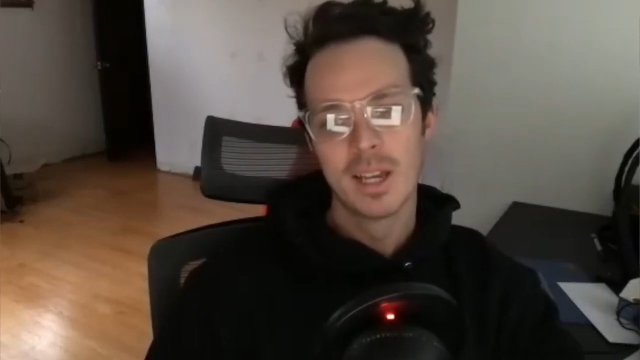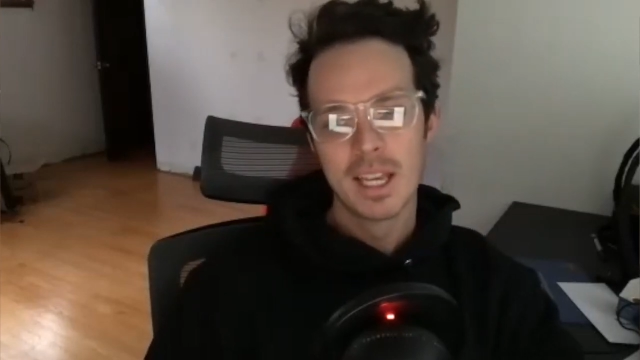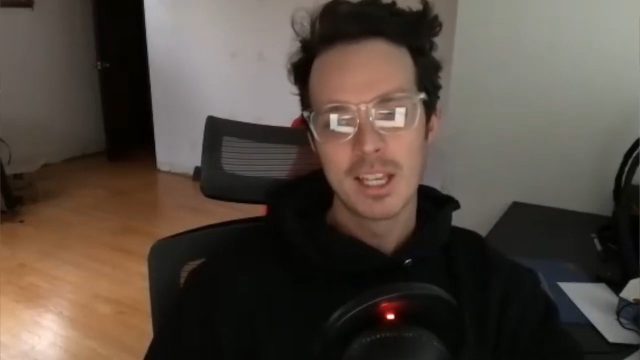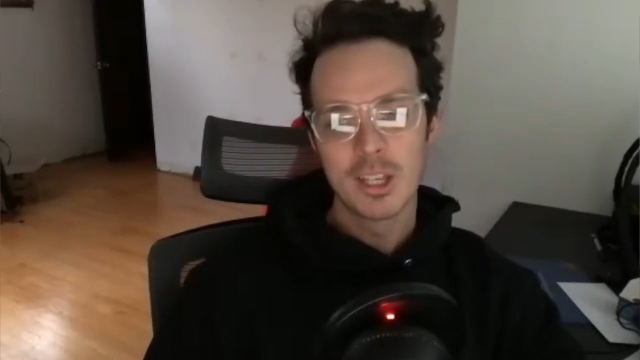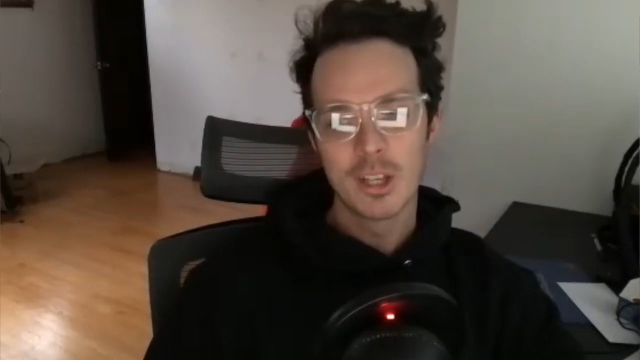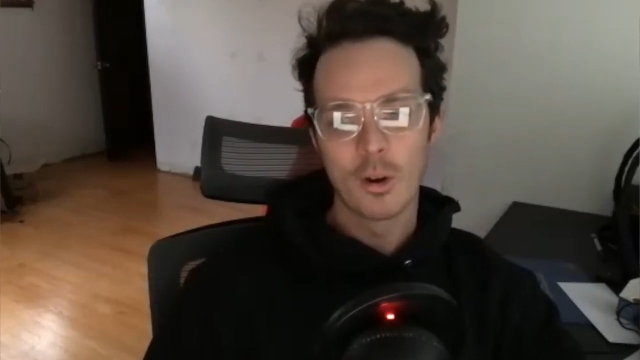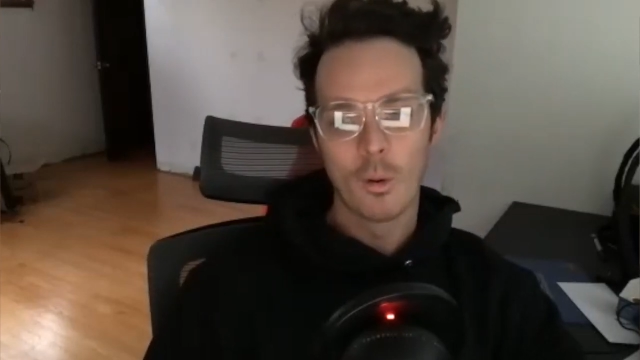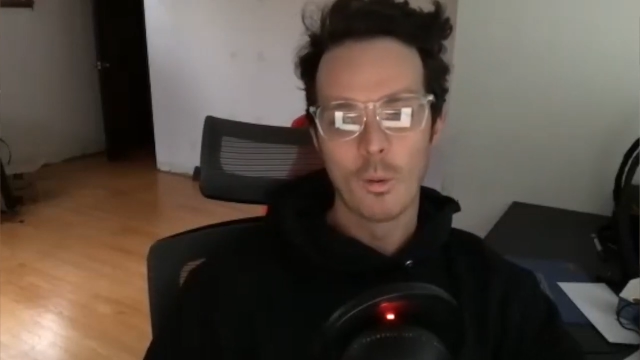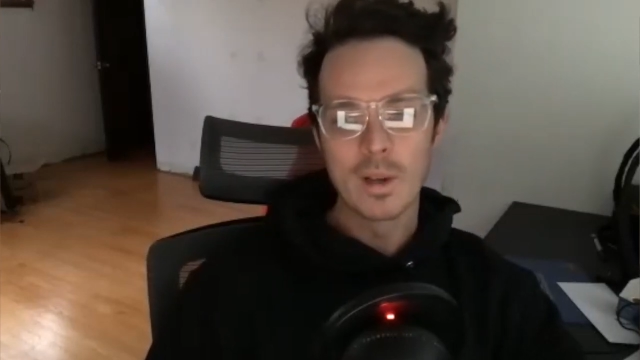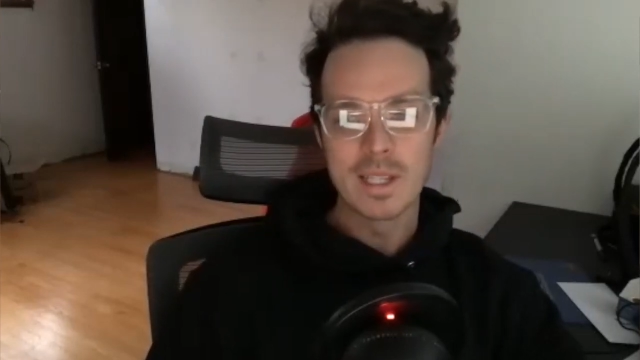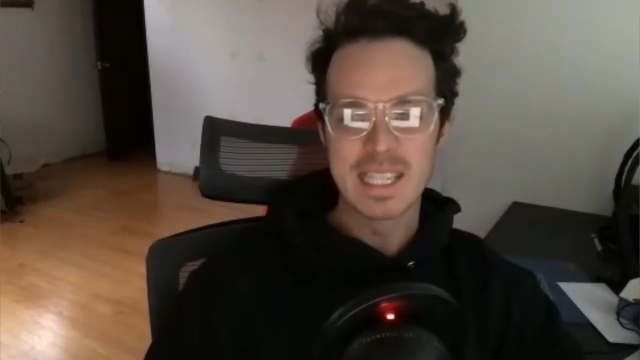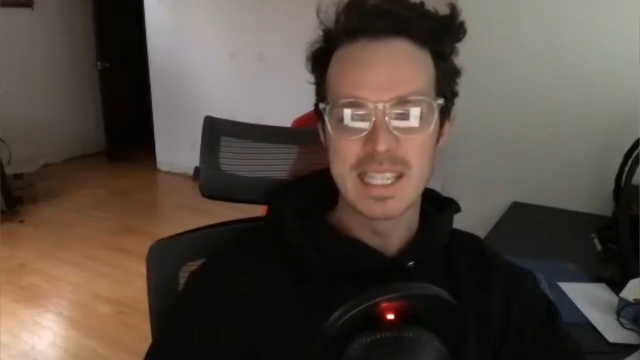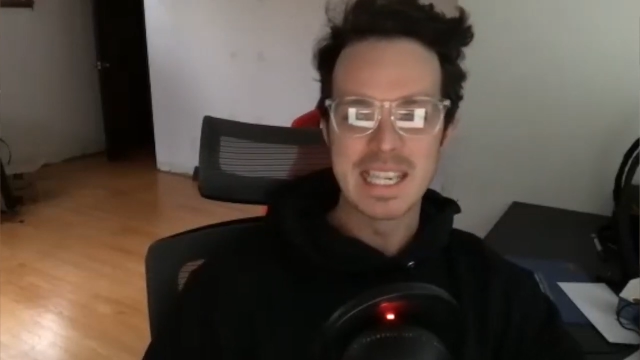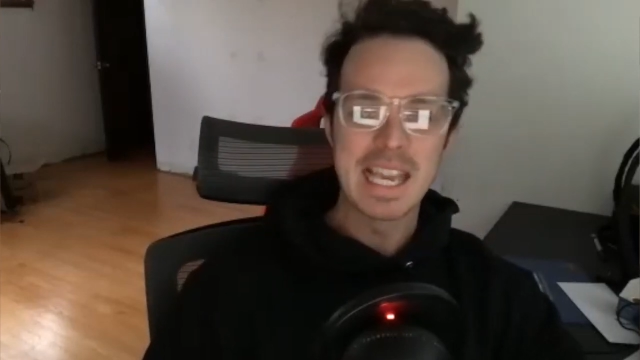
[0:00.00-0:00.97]
You're
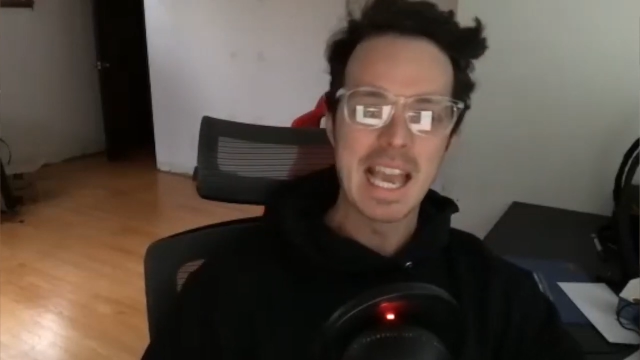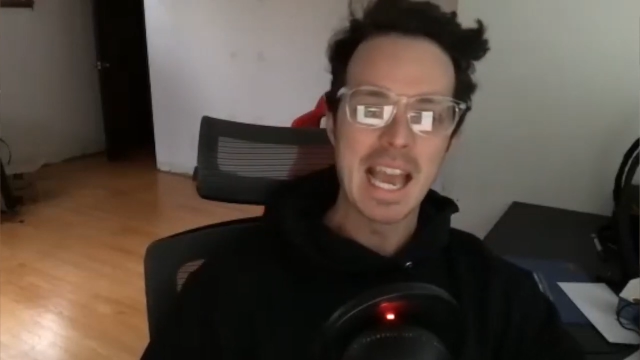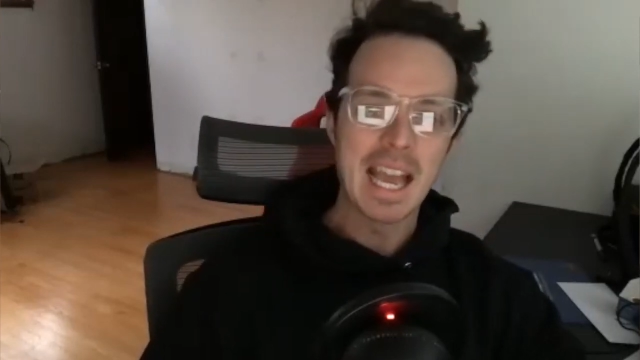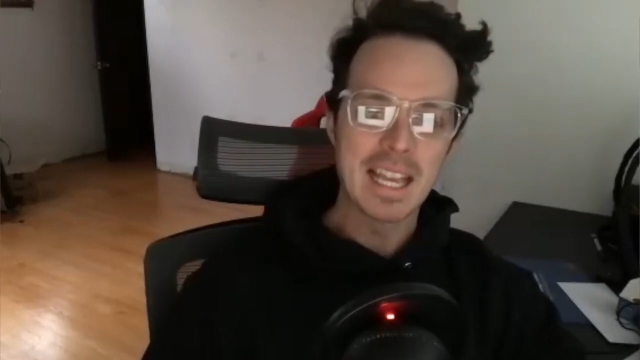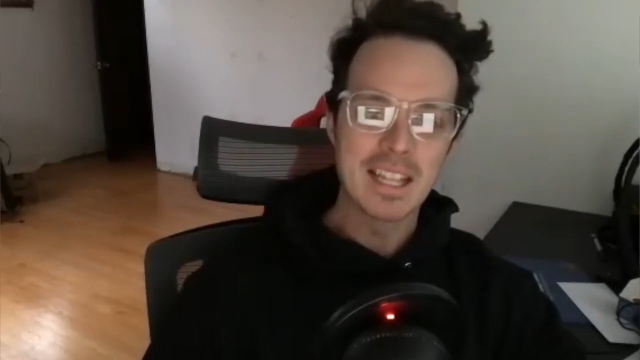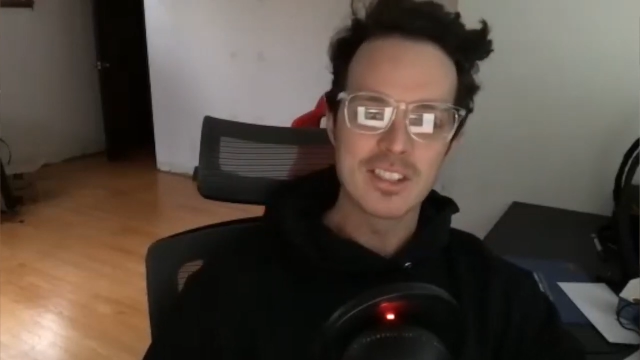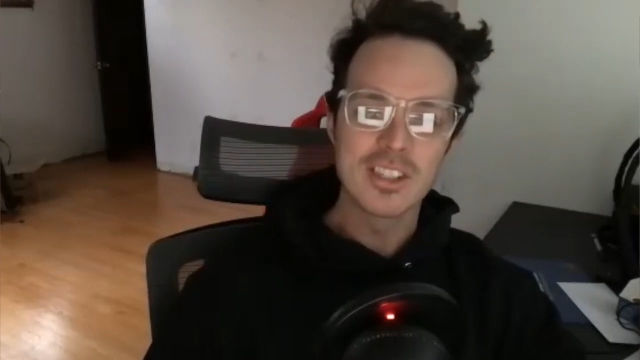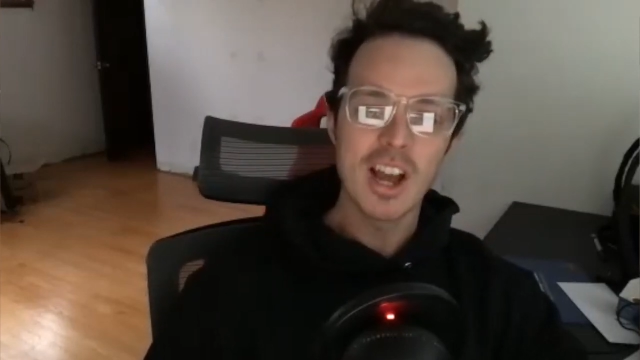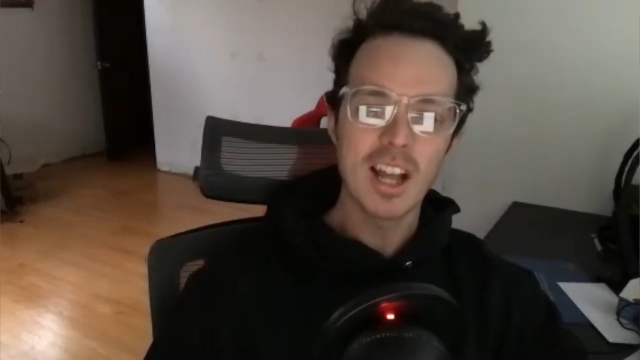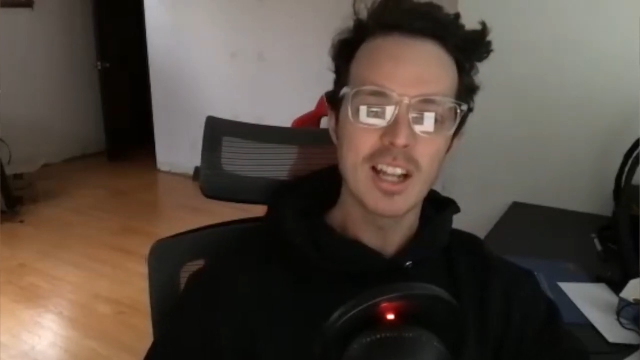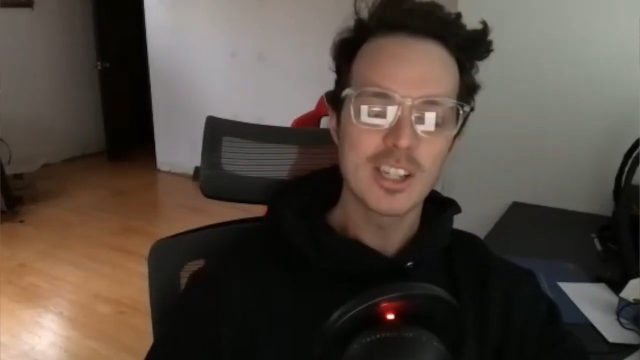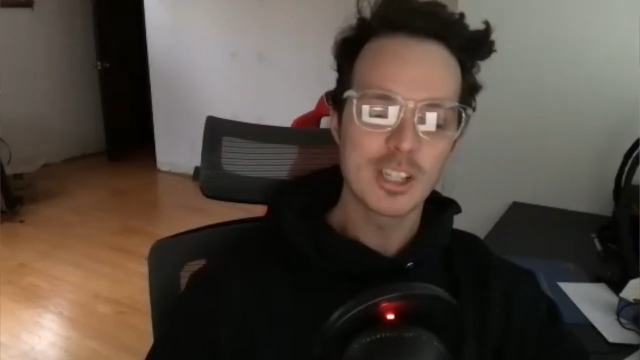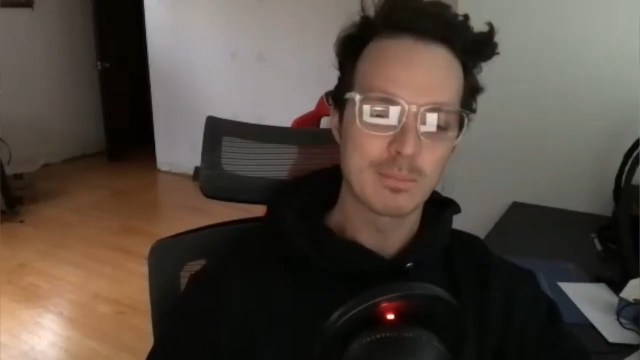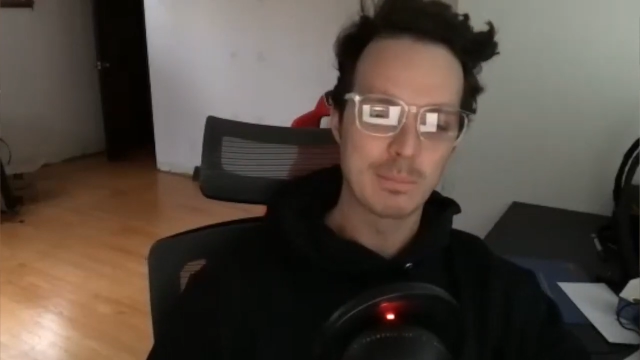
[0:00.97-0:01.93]
always it's not just